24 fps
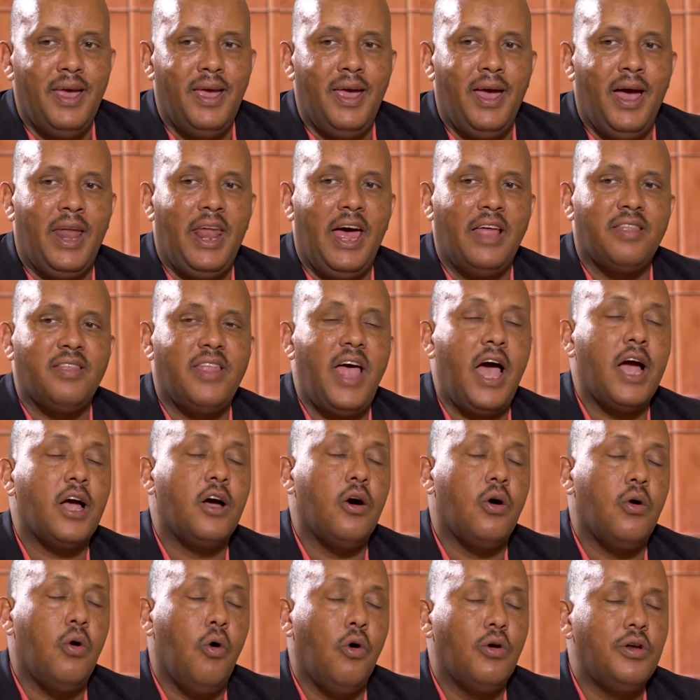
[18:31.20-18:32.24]
an attack
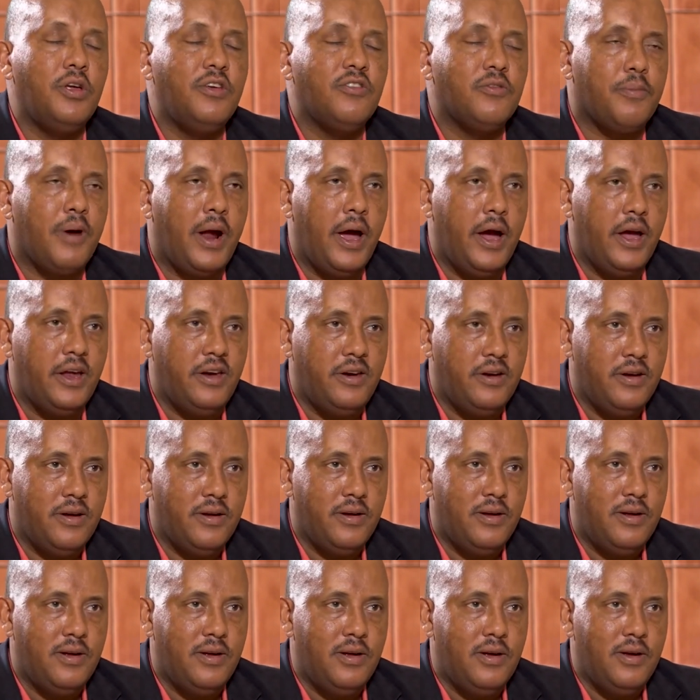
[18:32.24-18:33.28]
on his pride,
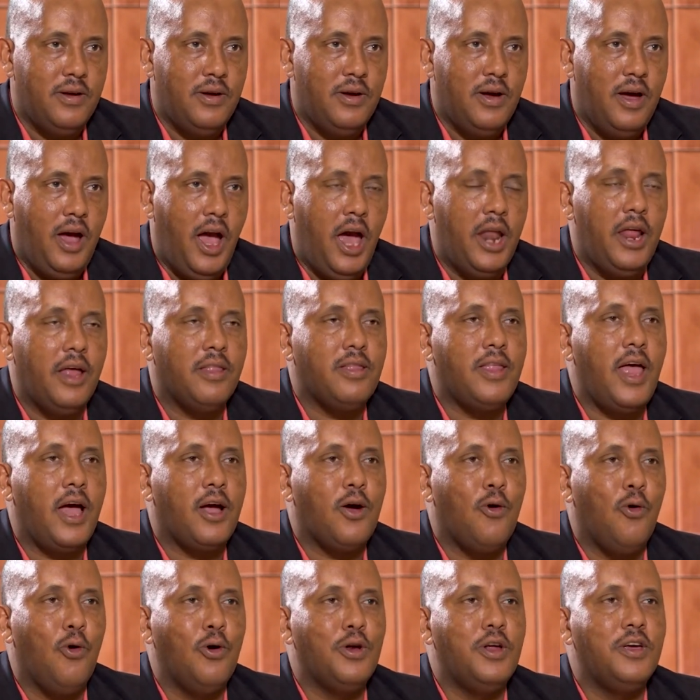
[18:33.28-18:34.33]
mm -hmm. an
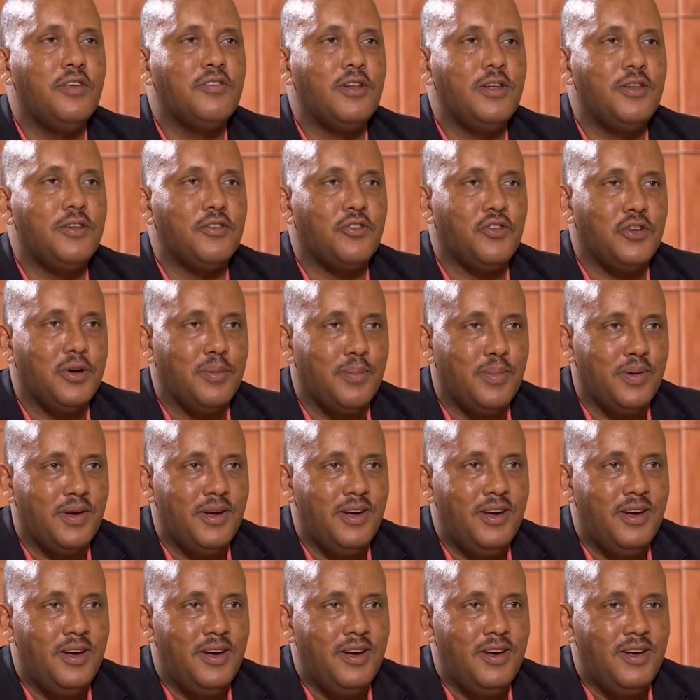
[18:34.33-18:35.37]
attack on his leadership.
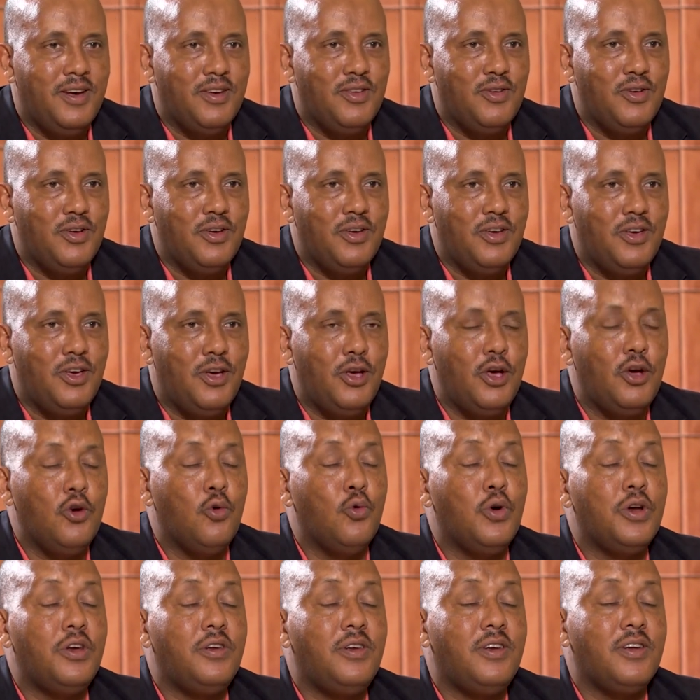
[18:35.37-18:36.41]
He
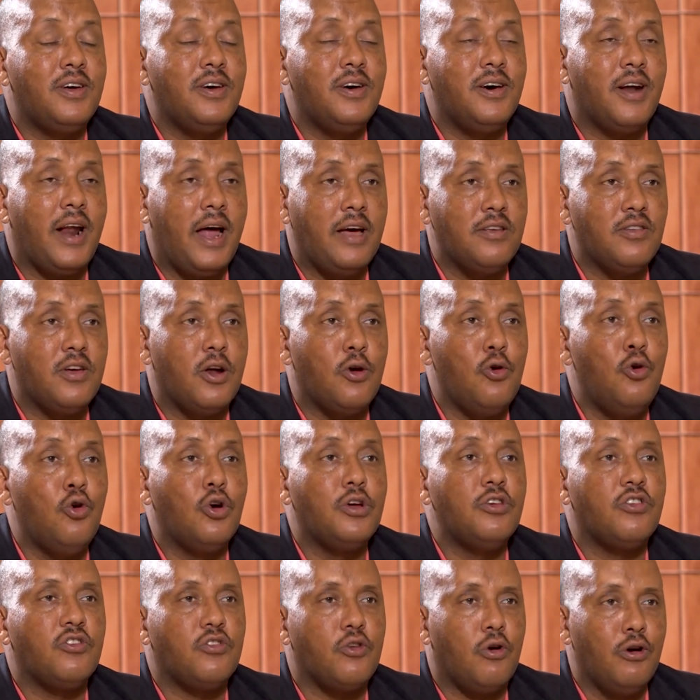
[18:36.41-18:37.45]
would rather look
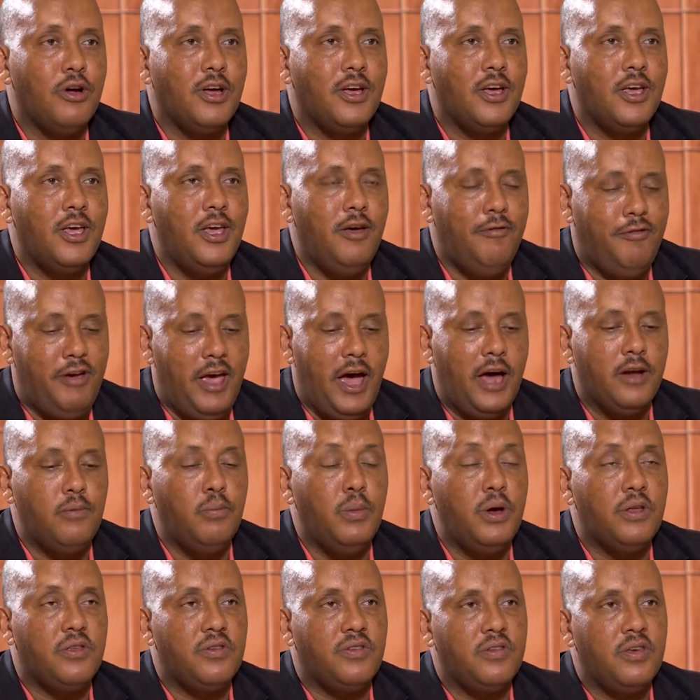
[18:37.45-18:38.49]
strong if he
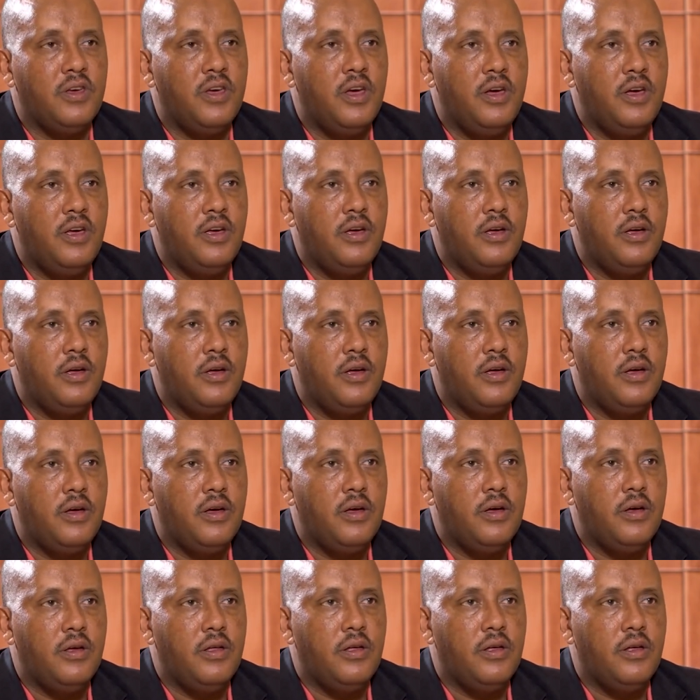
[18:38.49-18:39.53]
admits
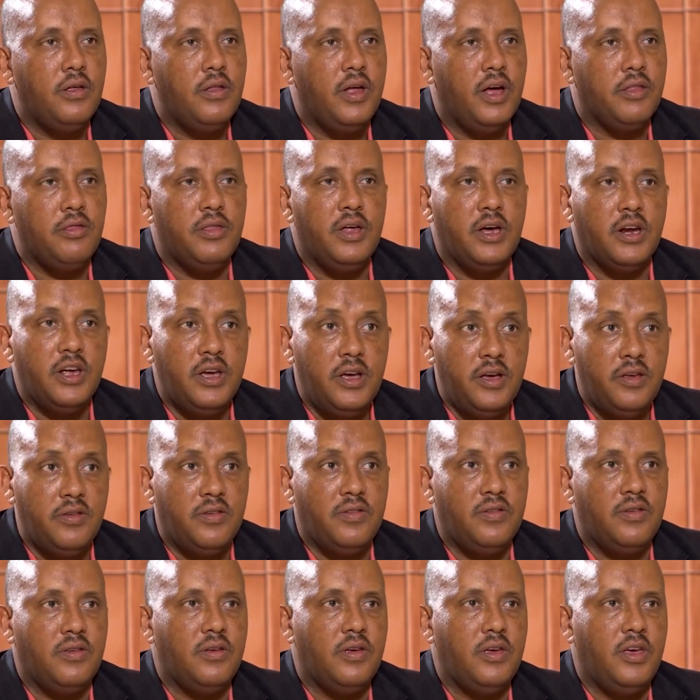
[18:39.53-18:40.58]
that there is,
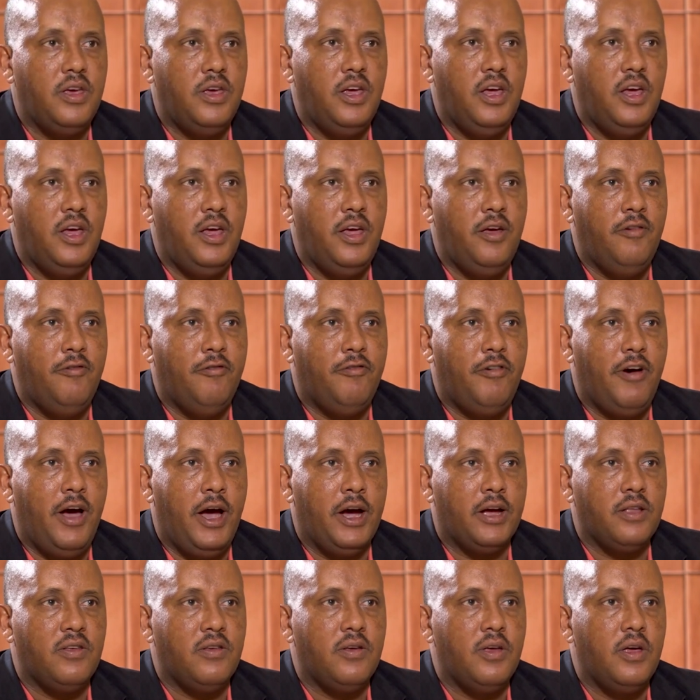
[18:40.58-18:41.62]
in
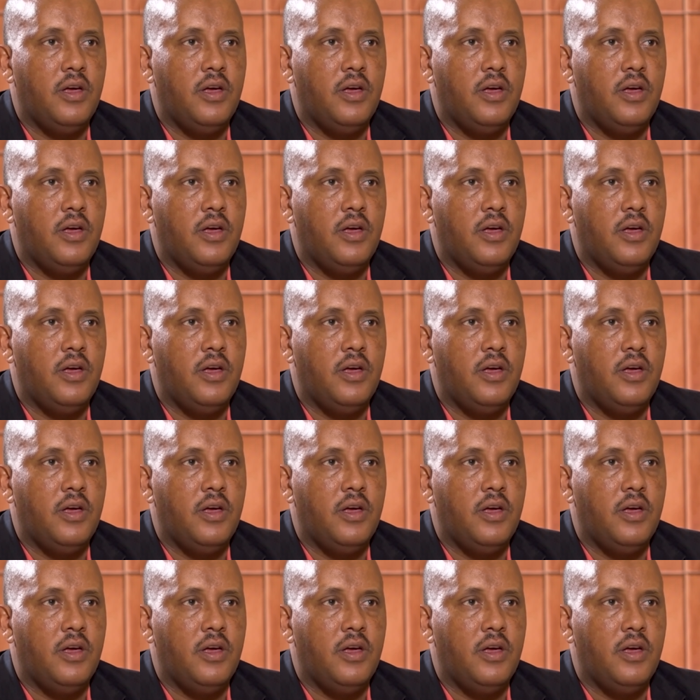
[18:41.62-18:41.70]
fact,